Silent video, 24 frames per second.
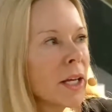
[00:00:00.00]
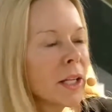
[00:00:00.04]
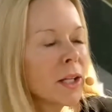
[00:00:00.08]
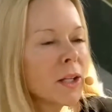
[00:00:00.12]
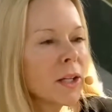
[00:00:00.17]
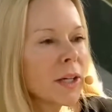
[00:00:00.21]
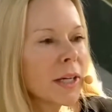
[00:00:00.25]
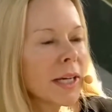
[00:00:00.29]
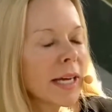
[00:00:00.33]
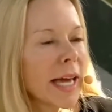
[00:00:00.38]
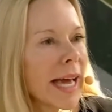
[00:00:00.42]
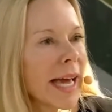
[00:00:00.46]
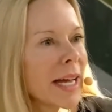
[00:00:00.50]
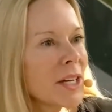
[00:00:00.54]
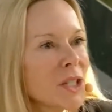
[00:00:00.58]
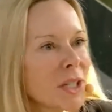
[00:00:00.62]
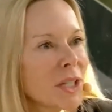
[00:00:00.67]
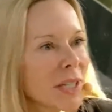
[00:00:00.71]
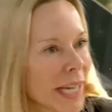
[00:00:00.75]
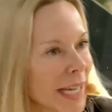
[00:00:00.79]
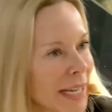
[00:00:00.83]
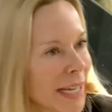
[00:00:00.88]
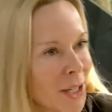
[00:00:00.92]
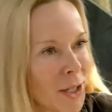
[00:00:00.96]
look,
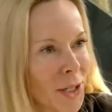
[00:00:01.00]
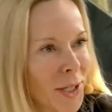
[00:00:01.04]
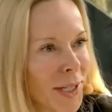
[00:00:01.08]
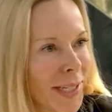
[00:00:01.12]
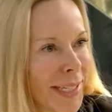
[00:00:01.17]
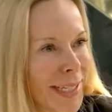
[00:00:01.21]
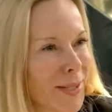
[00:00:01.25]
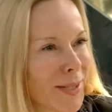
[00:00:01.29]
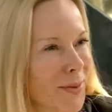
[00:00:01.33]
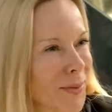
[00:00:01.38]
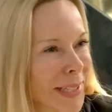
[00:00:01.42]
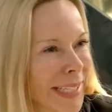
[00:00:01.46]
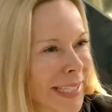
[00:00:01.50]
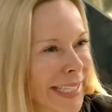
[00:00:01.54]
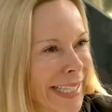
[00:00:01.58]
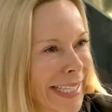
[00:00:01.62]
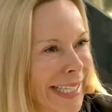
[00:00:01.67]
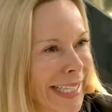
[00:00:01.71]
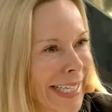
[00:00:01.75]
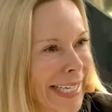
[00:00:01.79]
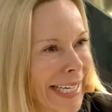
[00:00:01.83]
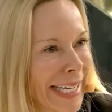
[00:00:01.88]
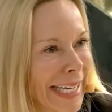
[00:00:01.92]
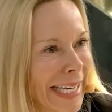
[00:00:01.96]
education is really the
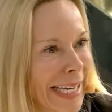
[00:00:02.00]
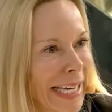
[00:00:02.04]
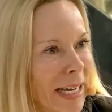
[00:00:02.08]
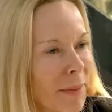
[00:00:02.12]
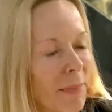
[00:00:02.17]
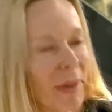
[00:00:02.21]
key,